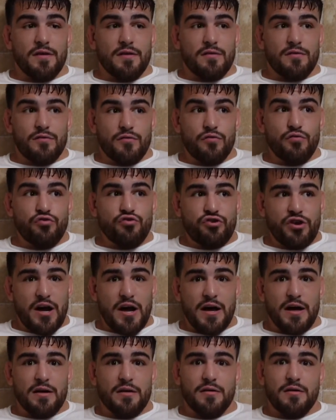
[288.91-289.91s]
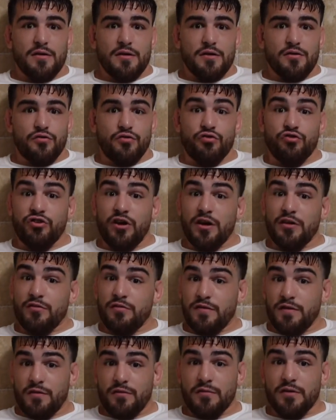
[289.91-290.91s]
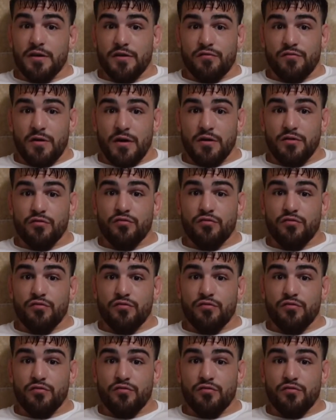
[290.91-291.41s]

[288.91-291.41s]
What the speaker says: You shot. You shot your single legs, right?